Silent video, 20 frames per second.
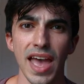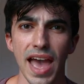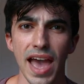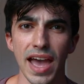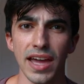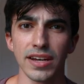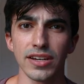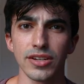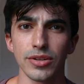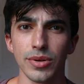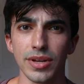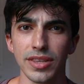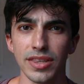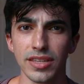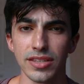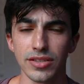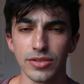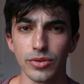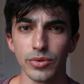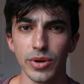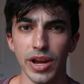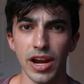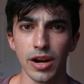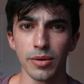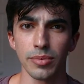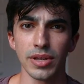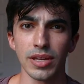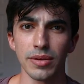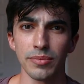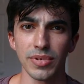and doing this through
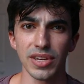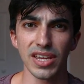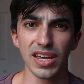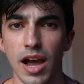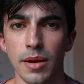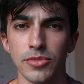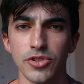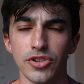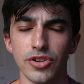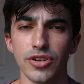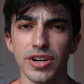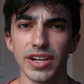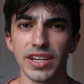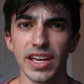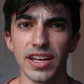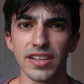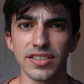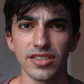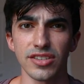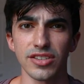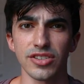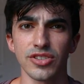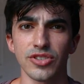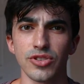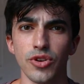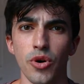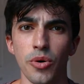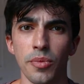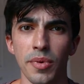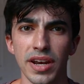Airbnb, I'm sure it gets
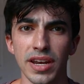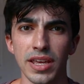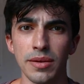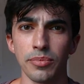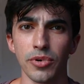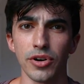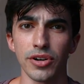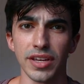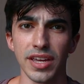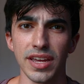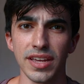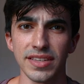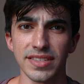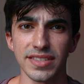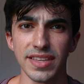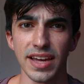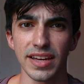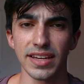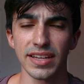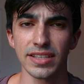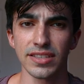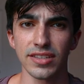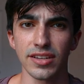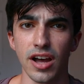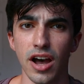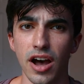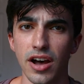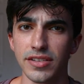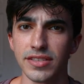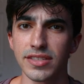so many bookings that it's
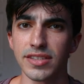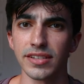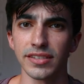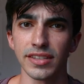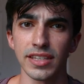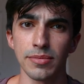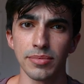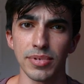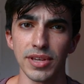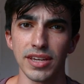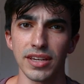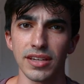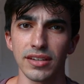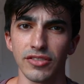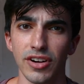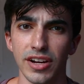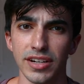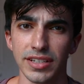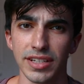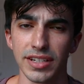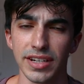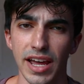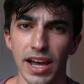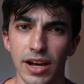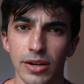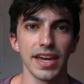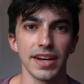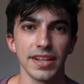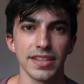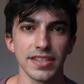constantly being rented
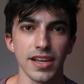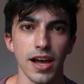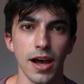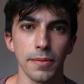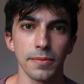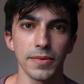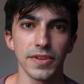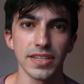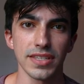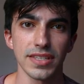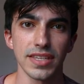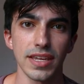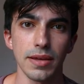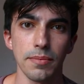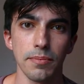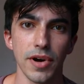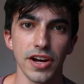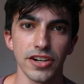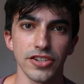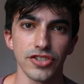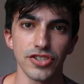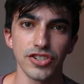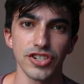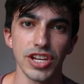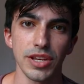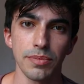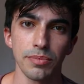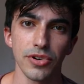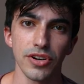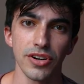out, and it's obviously much
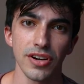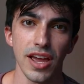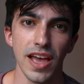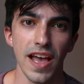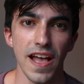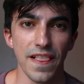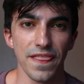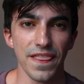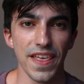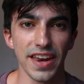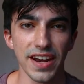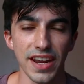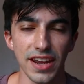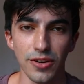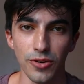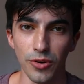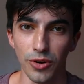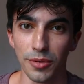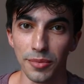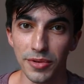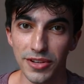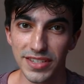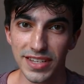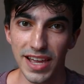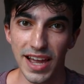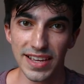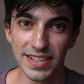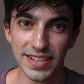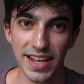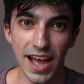cheaper than a normal
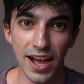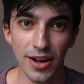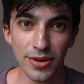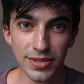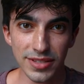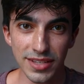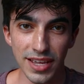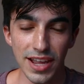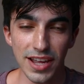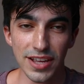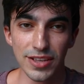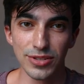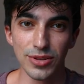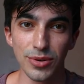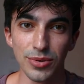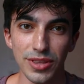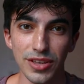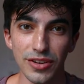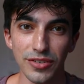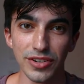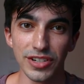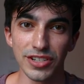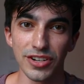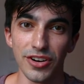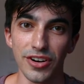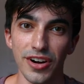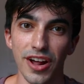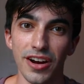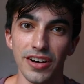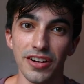sized house, so the
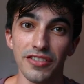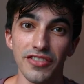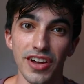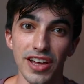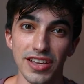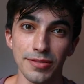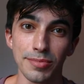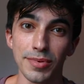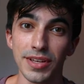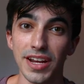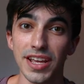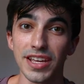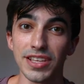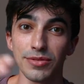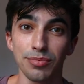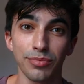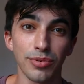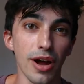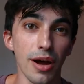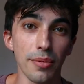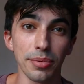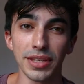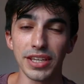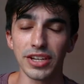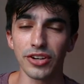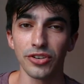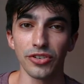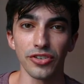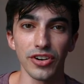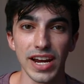return on investment is probably
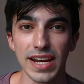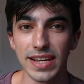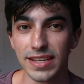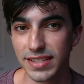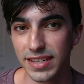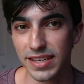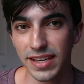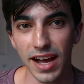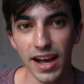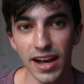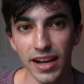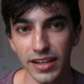crazy high.